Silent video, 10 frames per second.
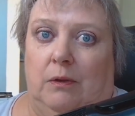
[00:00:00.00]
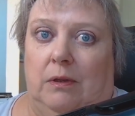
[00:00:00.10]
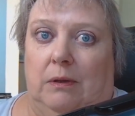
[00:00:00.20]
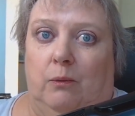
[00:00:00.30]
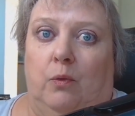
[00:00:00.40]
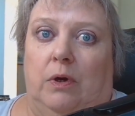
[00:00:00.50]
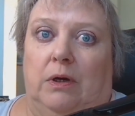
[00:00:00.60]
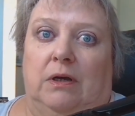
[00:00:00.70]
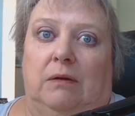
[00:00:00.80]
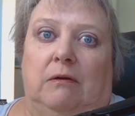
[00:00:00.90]
one
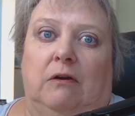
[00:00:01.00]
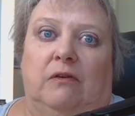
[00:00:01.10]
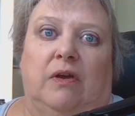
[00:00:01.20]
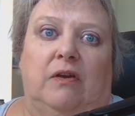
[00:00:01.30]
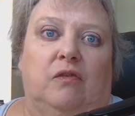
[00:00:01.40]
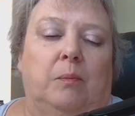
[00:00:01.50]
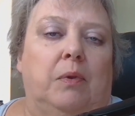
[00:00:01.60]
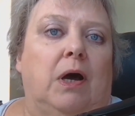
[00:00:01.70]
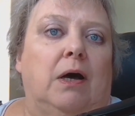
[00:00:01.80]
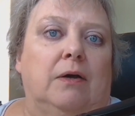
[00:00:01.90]
concise
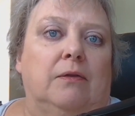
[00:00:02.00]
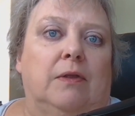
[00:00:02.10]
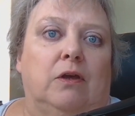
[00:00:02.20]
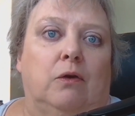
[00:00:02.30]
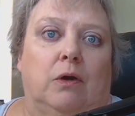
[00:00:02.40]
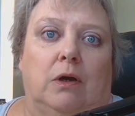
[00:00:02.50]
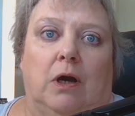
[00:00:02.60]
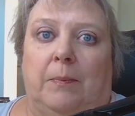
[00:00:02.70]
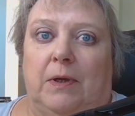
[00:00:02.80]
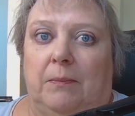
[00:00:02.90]
block that you could
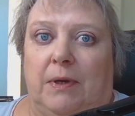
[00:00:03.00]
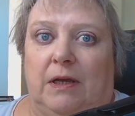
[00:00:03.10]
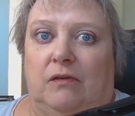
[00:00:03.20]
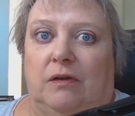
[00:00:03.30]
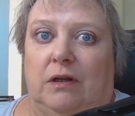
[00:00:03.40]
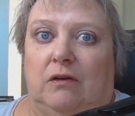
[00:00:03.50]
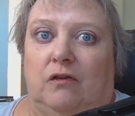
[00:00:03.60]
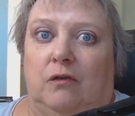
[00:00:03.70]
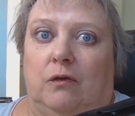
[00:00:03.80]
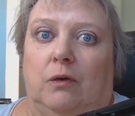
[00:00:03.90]
copy and paste
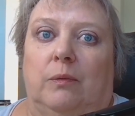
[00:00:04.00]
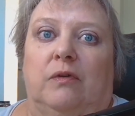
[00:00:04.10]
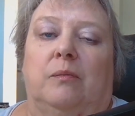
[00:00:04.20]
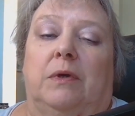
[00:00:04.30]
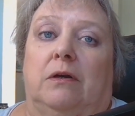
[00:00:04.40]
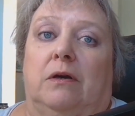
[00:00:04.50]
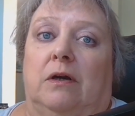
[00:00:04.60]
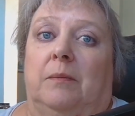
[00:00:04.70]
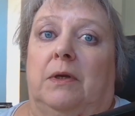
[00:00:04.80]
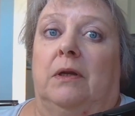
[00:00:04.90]
into your resume
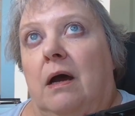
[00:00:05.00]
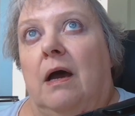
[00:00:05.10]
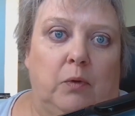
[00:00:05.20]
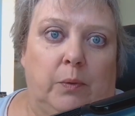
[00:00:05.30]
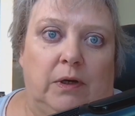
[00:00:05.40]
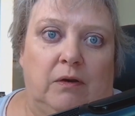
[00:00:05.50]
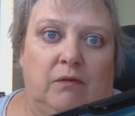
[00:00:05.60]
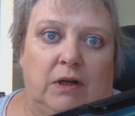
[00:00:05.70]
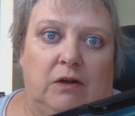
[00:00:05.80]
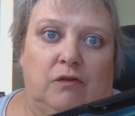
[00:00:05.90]
document. An
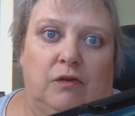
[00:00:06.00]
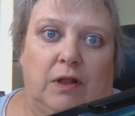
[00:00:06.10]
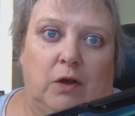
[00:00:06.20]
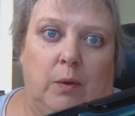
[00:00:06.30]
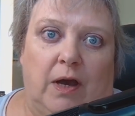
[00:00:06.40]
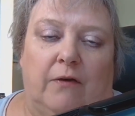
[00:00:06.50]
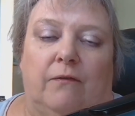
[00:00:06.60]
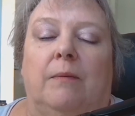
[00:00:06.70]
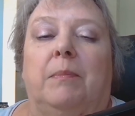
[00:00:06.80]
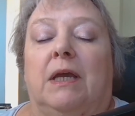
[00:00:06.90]
advantage that you have
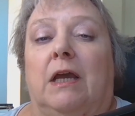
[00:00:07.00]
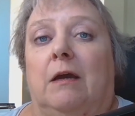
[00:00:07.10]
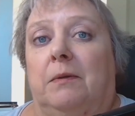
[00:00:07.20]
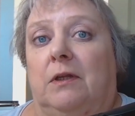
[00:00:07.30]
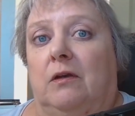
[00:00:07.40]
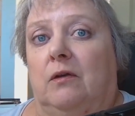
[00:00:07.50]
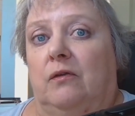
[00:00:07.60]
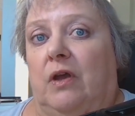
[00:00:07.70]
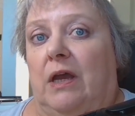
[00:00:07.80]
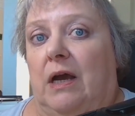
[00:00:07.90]
being able to use
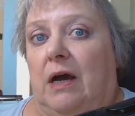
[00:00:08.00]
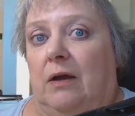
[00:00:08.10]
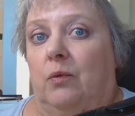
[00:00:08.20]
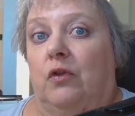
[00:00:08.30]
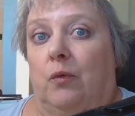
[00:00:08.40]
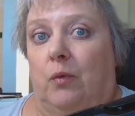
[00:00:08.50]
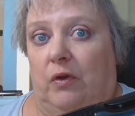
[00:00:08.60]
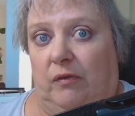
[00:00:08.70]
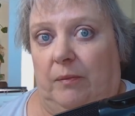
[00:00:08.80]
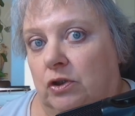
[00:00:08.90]
AI with your
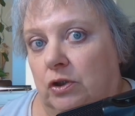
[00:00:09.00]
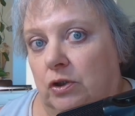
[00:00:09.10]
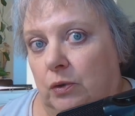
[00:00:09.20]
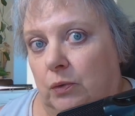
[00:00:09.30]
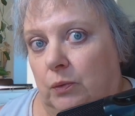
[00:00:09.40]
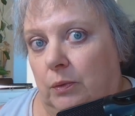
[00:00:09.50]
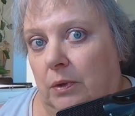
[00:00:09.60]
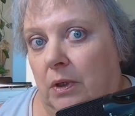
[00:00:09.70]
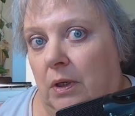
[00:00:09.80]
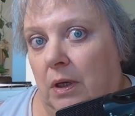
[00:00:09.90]
resume. 2
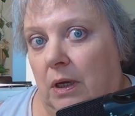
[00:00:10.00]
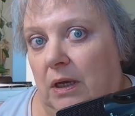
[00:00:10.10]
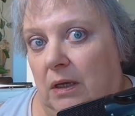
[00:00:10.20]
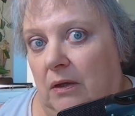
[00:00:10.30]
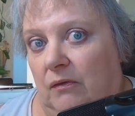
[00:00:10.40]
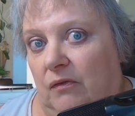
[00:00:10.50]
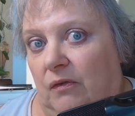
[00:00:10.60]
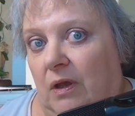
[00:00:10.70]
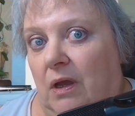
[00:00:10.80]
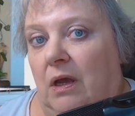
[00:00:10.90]

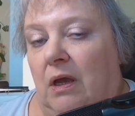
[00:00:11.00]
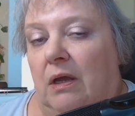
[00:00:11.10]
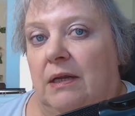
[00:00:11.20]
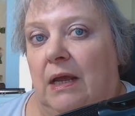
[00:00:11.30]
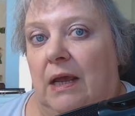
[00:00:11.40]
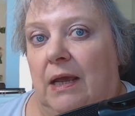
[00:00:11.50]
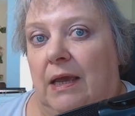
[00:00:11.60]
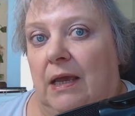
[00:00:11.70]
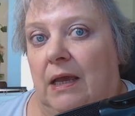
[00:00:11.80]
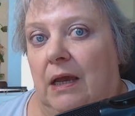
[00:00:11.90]
is
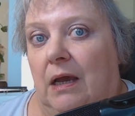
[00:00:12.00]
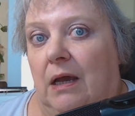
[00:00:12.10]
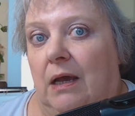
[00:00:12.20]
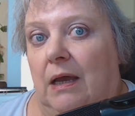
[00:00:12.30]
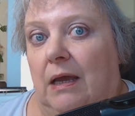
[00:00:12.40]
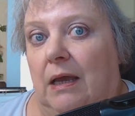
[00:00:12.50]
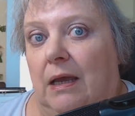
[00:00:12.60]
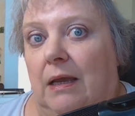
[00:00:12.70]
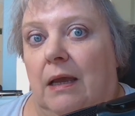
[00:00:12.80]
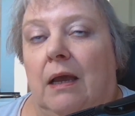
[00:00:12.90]
creating a